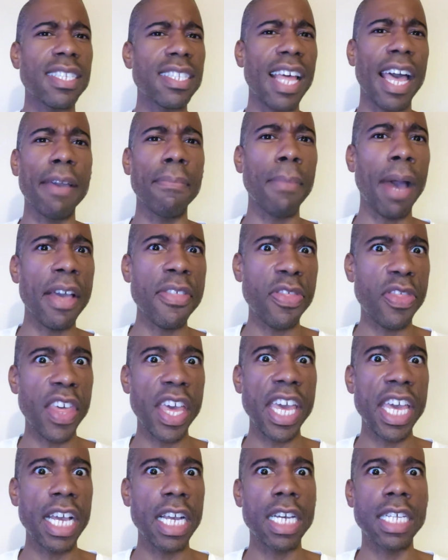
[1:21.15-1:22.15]
That's like my
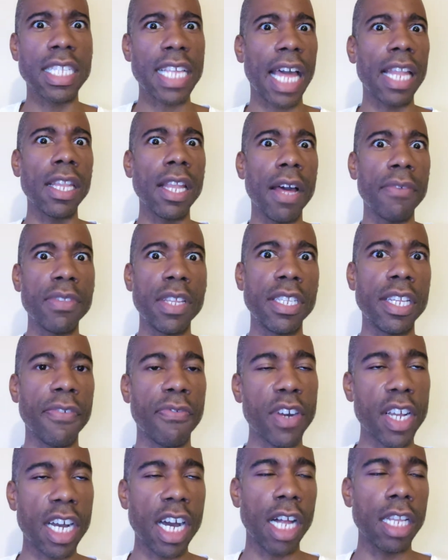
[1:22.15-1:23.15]
thing because I love
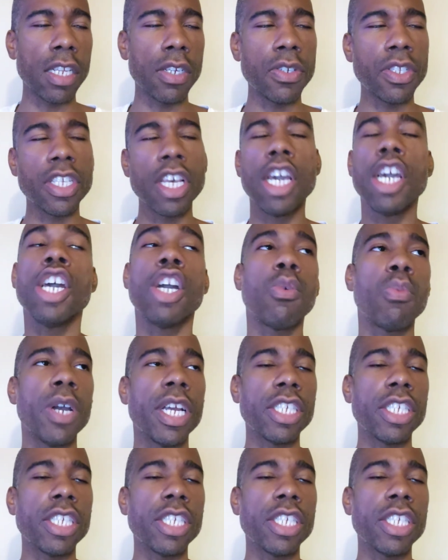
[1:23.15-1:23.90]
the different colors.